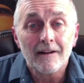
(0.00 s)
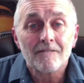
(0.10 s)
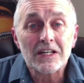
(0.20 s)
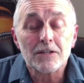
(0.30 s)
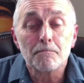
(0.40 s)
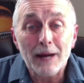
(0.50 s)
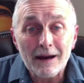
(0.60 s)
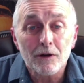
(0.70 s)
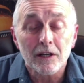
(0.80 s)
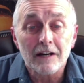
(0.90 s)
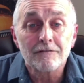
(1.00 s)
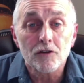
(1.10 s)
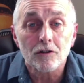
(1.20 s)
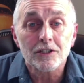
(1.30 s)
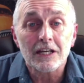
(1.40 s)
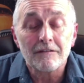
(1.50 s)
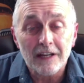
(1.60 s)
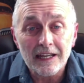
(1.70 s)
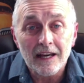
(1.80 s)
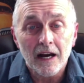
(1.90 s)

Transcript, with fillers: That's EmpoweredLife.tv.